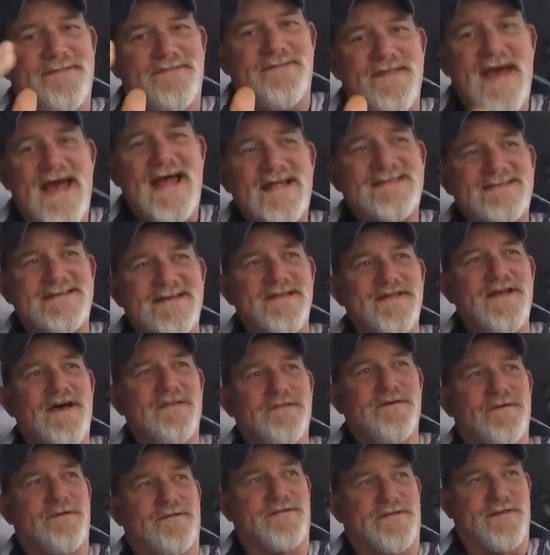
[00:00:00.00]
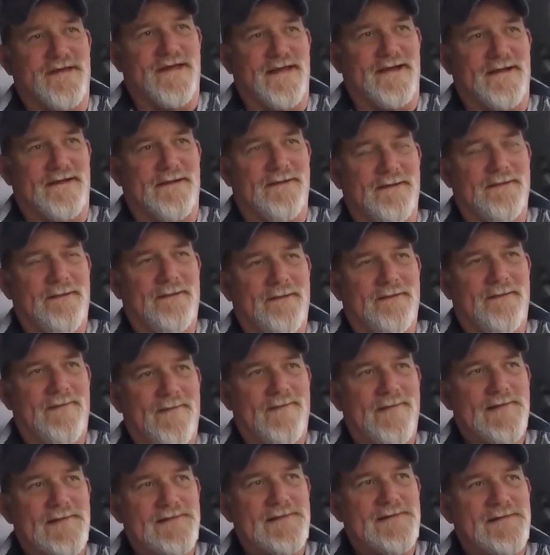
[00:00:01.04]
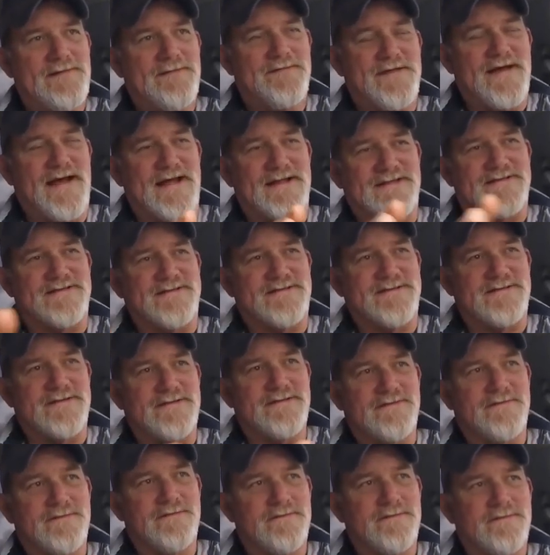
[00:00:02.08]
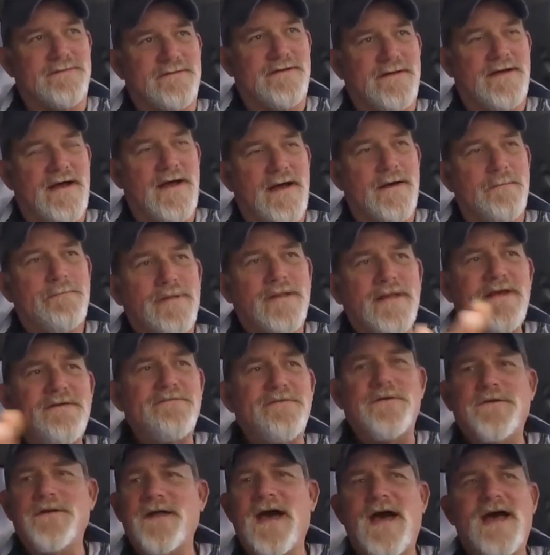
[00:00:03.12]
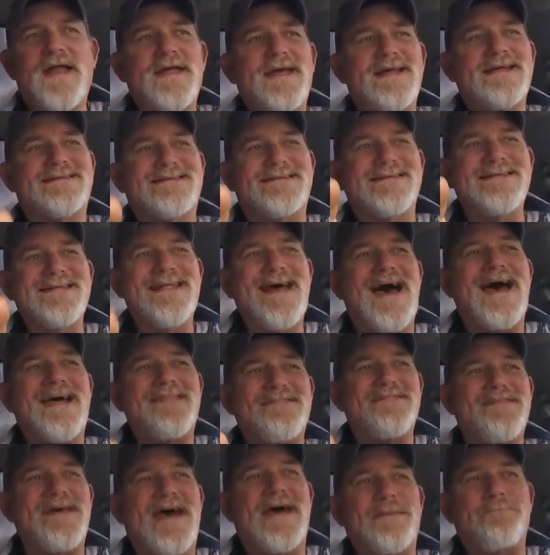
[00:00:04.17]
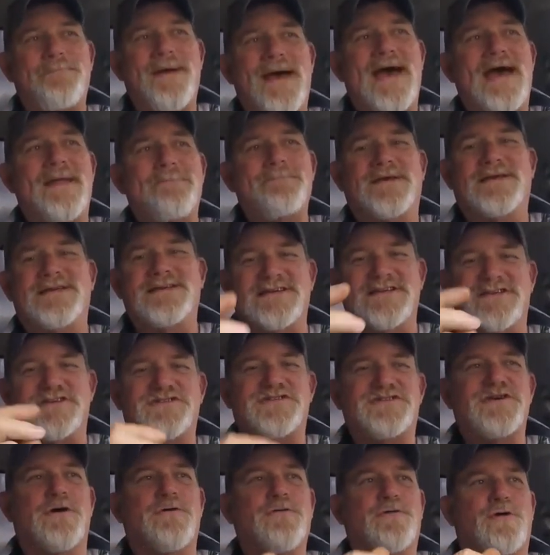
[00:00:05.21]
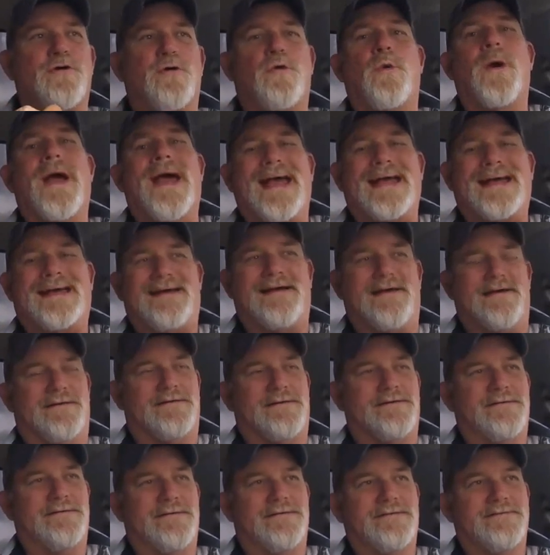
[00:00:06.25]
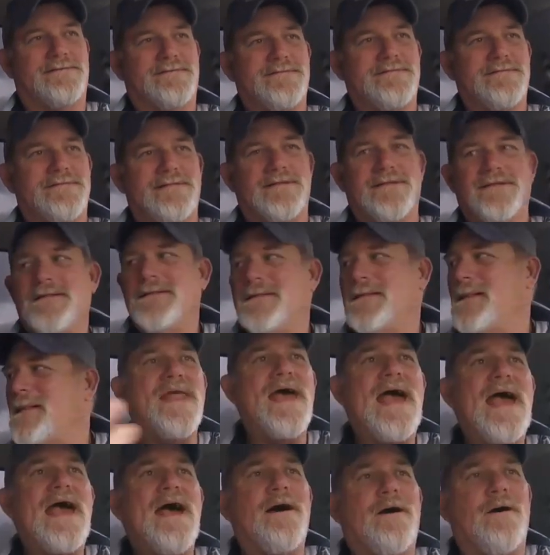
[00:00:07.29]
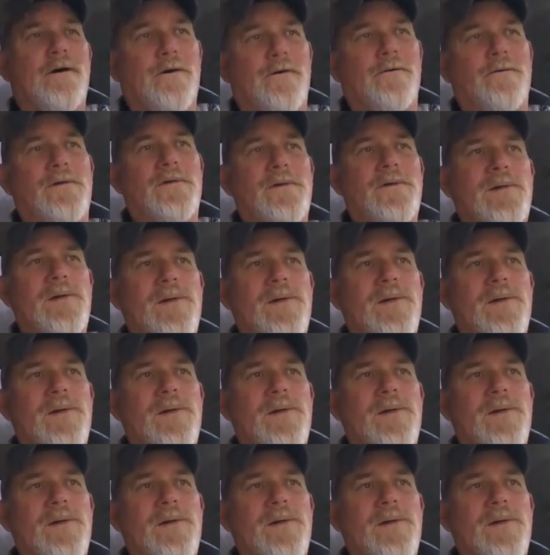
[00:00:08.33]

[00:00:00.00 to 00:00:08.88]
That's another thing that's, believe it or not, it's not that bad because it's so quick. Now,